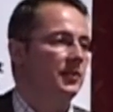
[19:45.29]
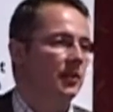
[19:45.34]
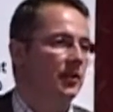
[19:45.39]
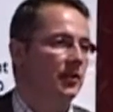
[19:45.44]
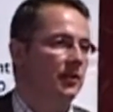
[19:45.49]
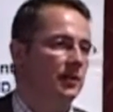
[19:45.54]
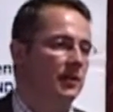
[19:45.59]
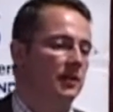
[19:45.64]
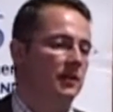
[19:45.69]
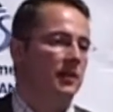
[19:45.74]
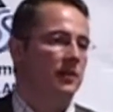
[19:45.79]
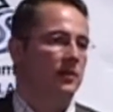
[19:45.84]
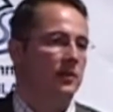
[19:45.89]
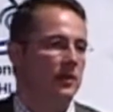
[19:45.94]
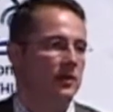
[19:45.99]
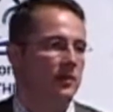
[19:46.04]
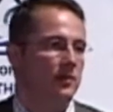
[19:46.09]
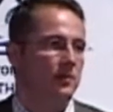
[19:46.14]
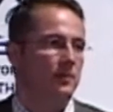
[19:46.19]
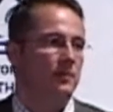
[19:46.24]
So
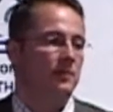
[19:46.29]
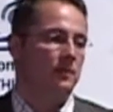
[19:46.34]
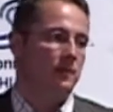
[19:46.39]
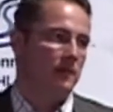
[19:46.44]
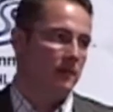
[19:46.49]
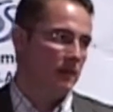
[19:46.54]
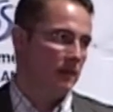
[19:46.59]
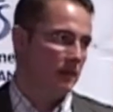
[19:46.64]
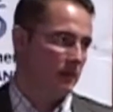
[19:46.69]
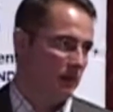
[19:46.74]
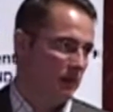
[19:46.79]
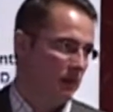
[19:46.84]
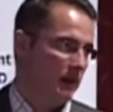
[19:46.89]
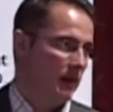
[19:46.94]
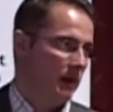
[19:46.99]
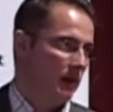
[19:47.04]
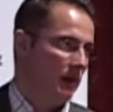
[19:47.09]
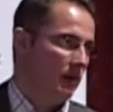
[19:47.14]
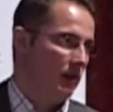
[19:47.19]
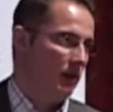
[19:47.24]
you
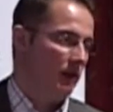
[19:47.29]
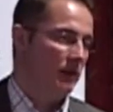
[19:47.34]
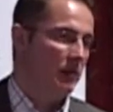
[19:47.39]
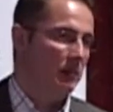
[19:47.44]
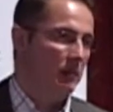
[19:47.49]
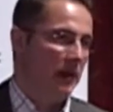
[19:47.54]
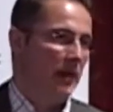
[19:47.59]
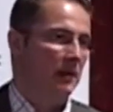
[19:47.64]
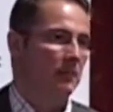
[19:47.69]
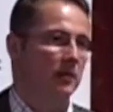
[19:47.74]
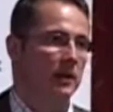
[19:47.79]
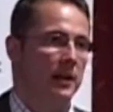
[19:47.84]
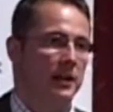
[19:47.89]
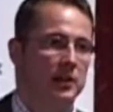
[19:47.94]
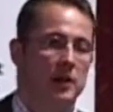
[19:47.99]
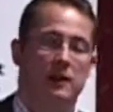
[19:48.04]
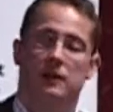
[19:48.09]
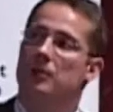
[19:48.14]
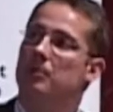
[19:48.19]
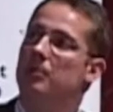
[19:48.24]
have the people and
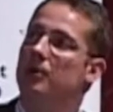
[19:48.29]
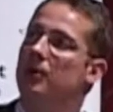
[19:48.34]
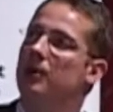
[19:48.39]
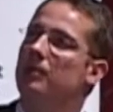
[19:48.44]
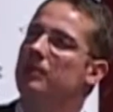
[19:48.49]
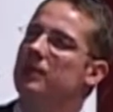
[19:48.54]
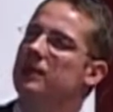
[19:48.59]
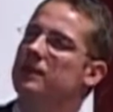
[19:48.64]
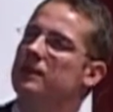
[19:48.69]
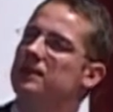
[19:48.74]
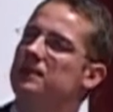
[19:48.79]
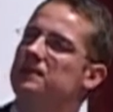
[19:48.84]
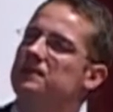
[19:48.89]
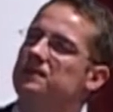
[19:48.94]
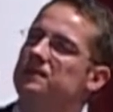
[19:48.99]
you have your purpose.